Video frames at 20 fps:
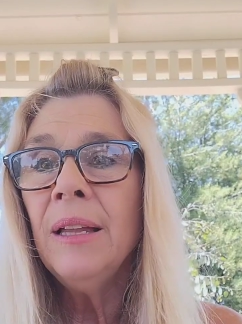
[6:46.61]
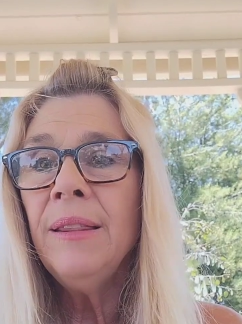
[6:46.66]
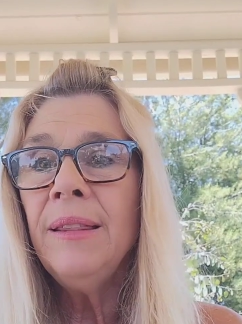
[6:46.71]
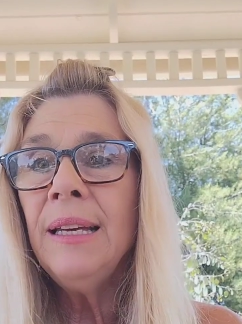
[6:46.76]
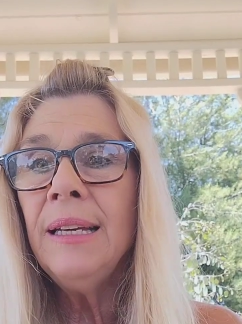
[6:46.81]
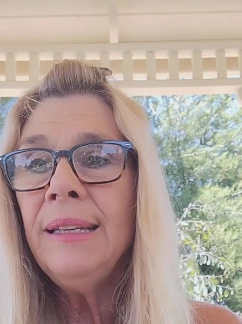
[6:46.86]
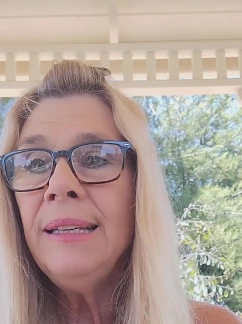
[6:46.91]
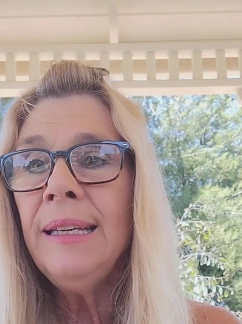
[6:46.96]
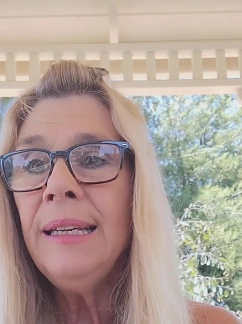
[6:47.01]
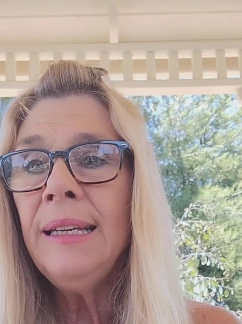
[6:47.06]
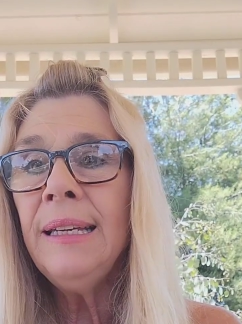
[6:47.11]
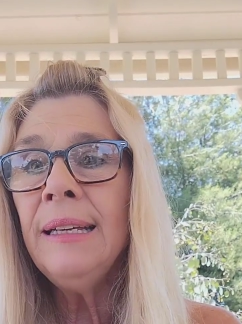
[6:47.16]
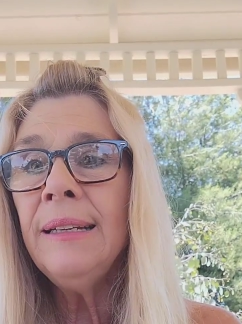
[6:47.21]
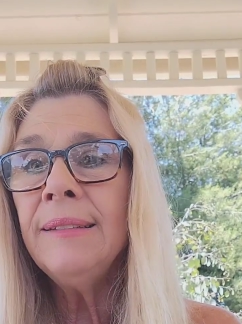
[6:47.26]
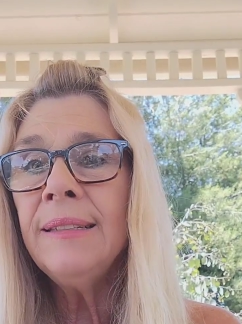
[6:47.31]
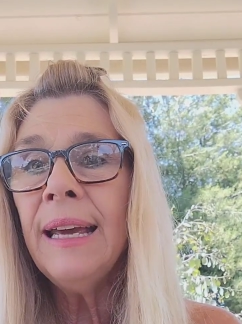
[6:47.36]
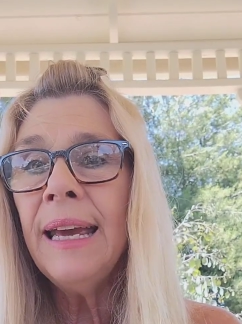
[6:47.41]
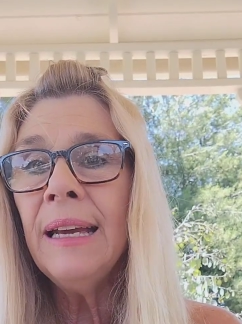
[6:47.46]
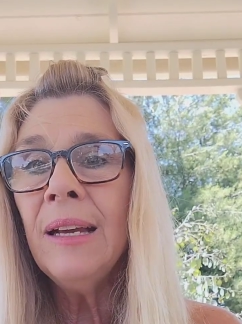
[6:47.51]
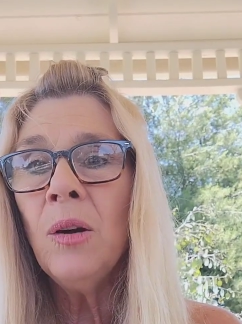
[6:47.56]
The key
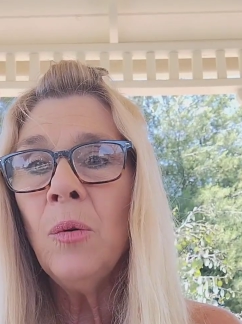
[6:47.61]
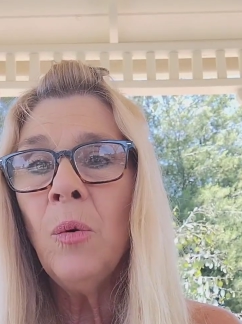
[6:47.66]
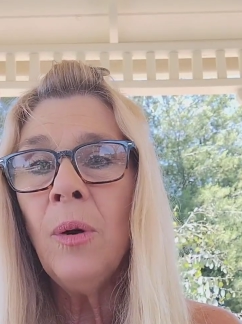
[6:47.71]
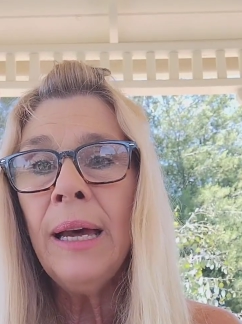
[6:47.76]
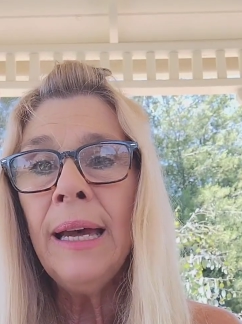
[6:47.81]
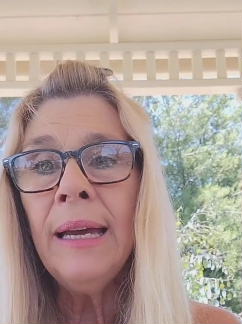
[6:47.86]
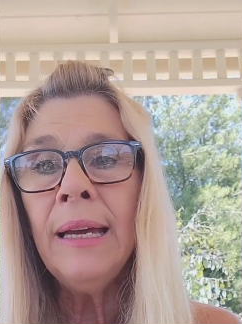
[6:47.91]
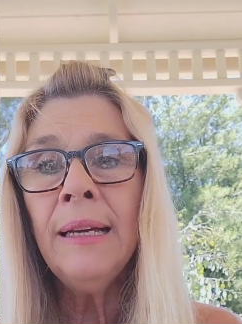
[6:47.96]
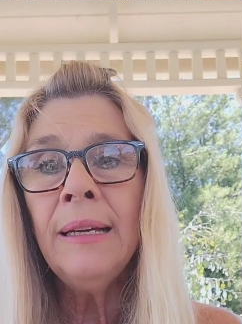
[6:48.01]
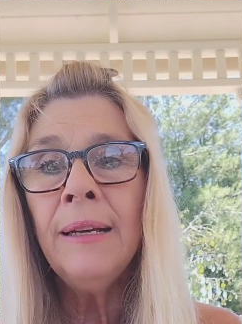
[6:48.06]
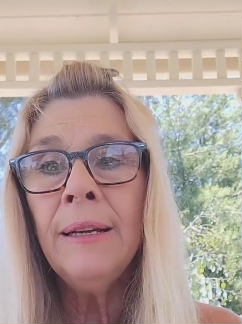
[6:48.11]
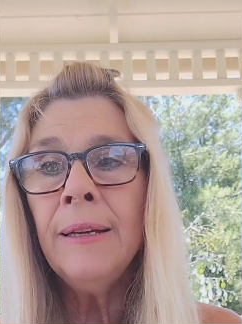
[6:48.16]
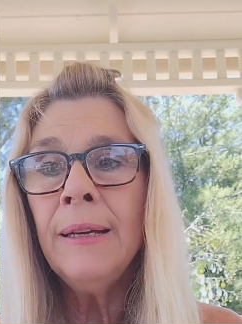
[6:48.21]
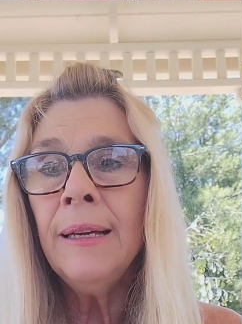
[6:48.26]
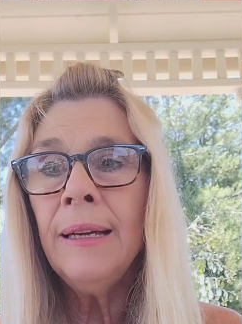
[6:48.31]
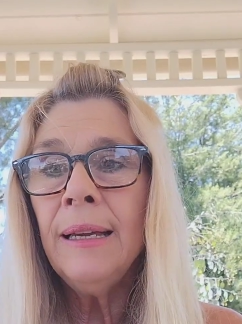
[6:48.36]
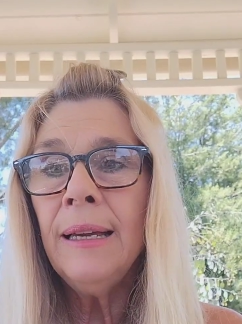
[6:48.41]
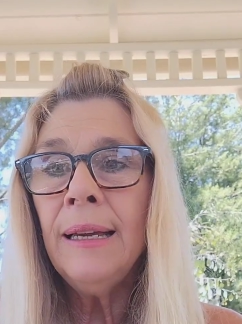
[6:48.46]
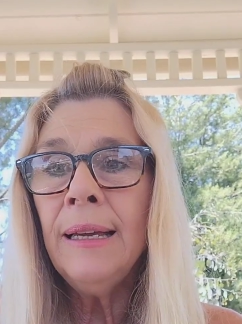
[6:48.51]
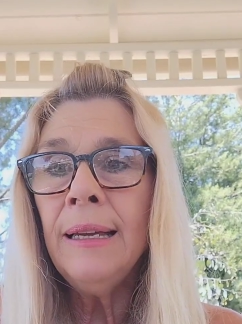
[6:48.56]
takeaway
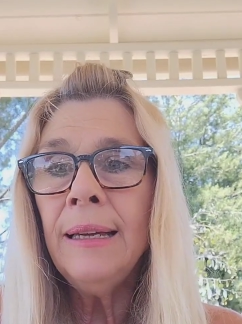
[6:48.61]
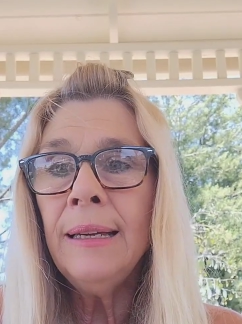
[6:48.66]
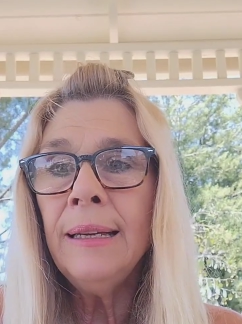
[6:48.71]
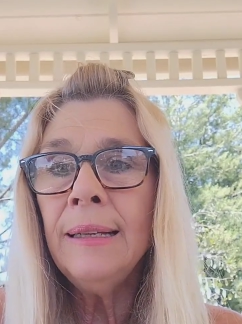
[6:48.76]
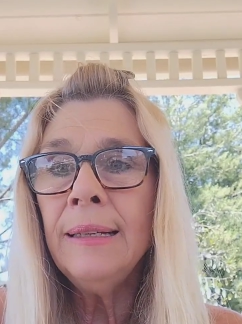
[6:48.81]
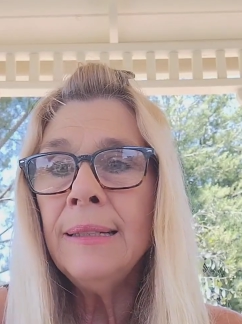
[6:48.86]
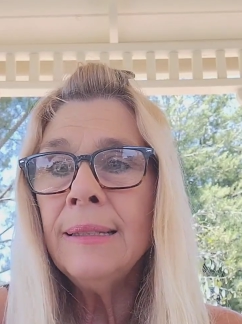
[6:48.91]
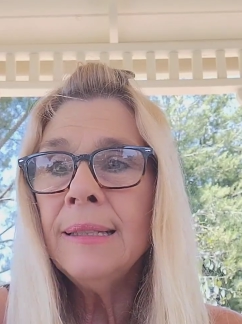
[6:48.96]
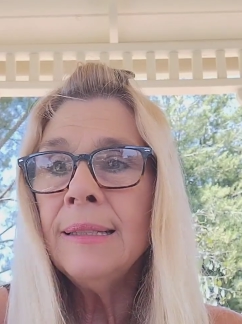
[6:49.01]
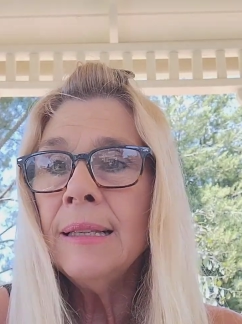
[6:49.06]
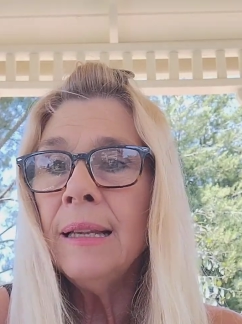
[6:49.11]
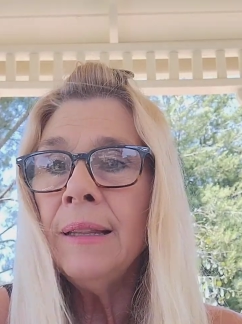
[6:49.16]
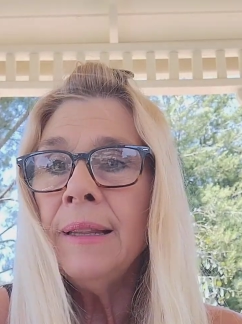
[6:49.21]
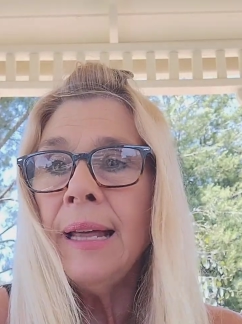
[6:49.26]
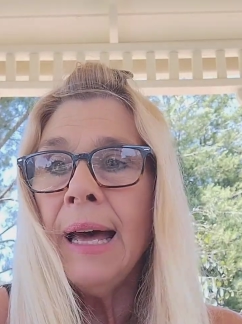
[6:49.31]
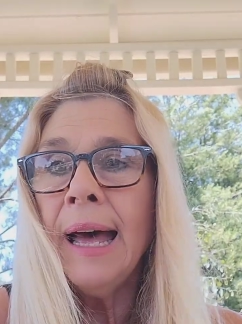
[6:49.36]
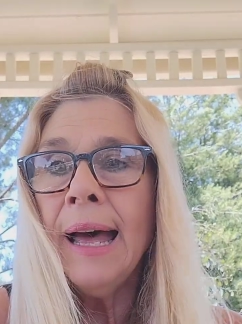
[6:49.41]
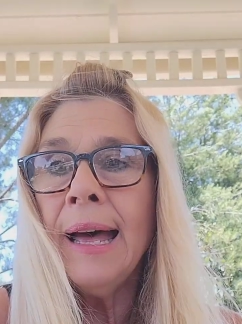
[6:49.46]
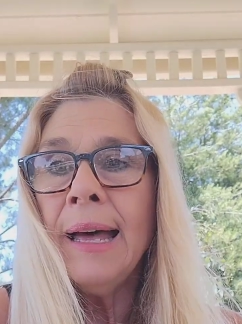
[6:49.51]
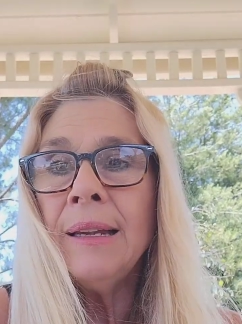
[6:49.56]
is
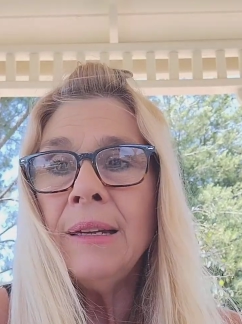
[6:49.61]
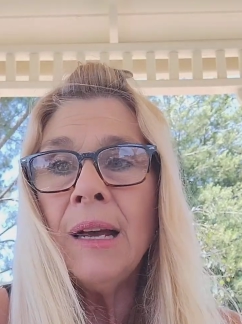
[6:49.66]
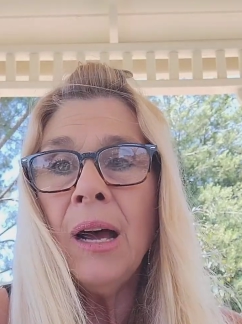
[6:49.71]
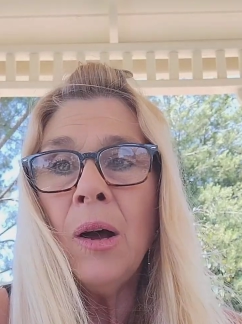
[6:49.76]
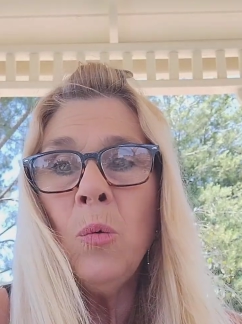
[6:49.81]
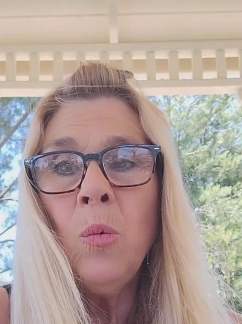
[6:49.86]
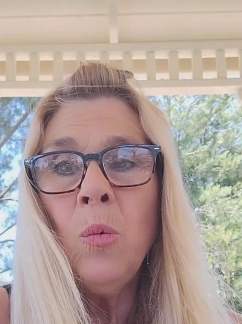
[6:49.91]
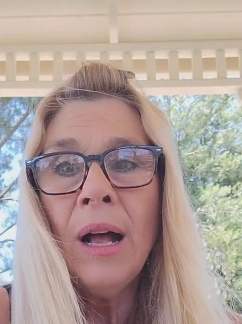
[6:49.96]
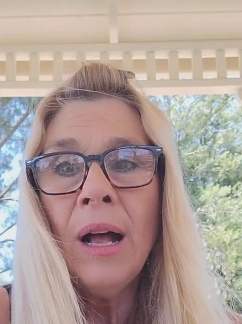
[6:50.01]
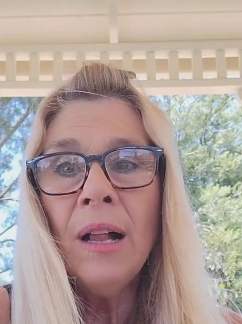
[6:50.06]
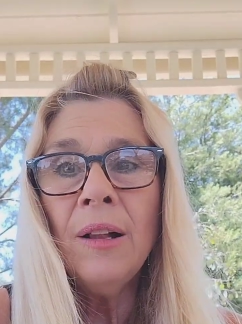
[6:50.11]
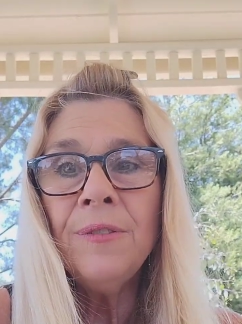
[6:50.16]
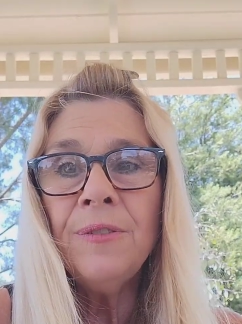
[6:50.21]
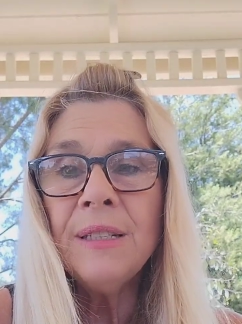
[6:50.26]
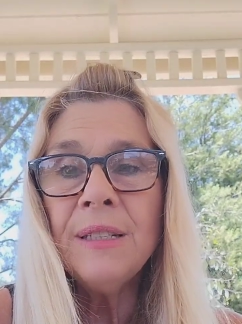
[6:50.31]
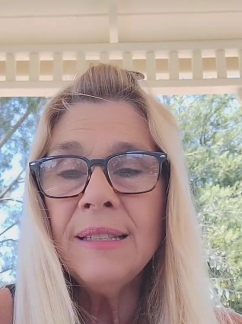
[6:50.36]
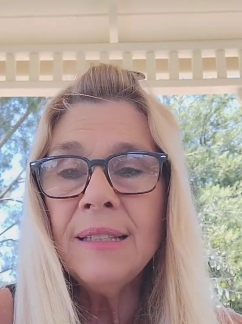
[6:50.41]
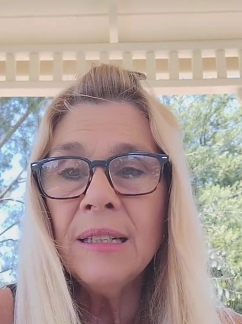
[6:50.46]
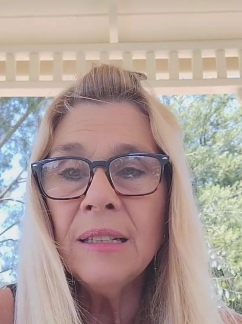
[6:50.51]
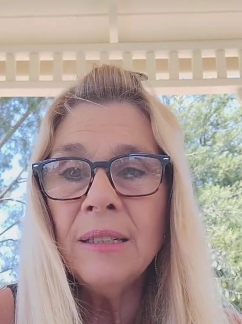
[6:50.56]
that a
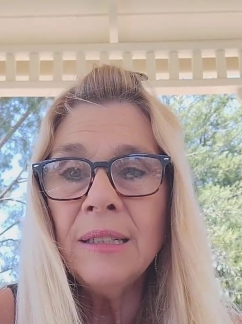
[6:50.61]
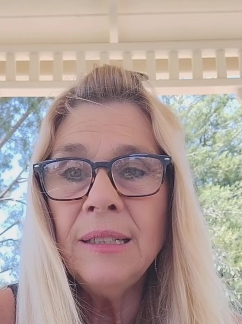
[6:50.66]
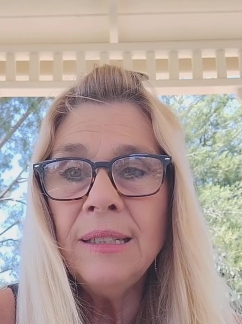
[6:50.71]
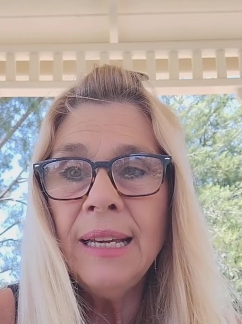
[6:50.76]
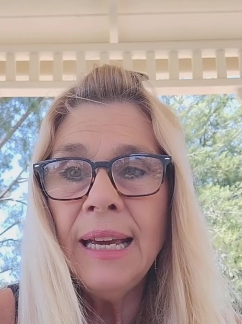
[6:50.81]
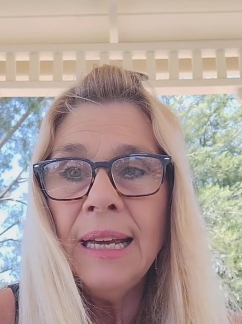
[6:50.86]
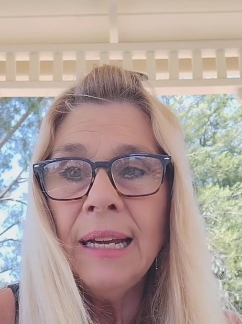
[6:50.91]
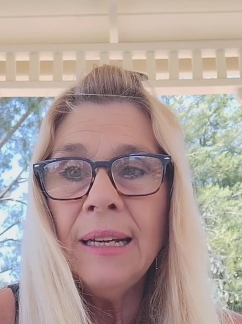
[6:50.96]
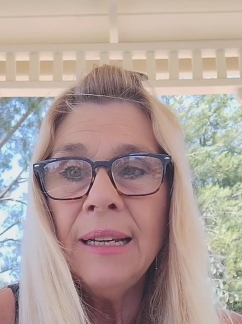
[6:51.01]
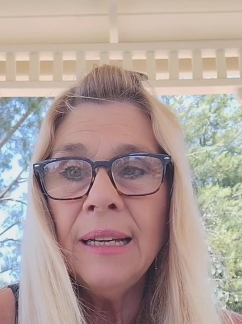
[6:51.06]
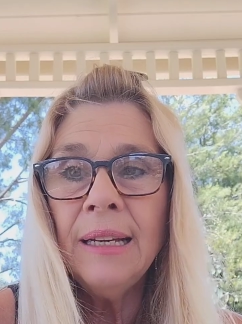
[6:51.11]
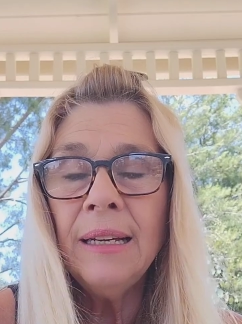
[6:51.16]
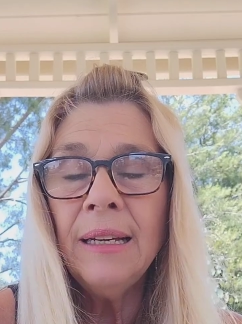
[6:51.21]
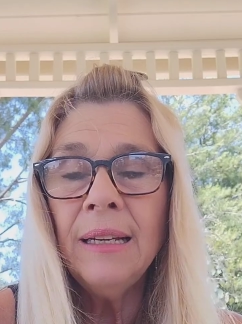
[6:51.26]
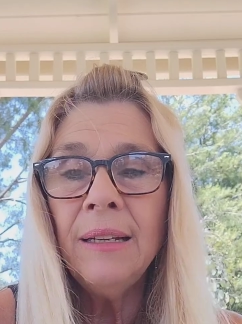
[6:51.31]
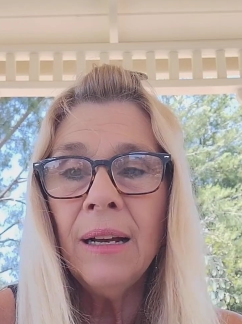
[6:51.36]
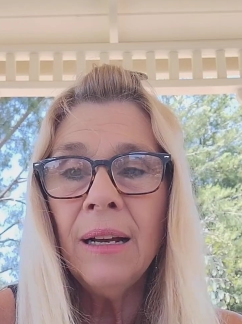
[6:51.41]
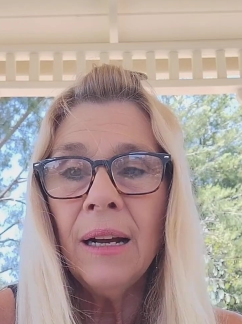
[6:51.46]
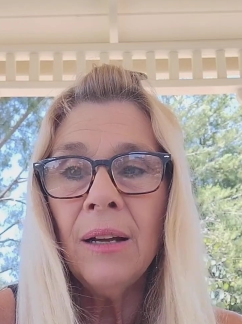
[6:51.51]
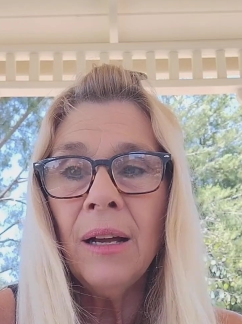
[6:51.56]

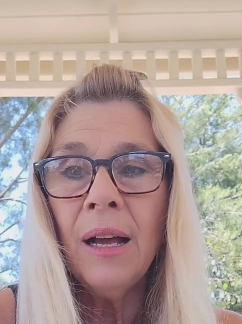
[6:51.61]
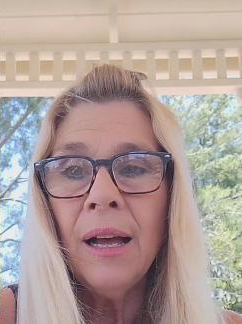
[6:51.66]
well-facilitated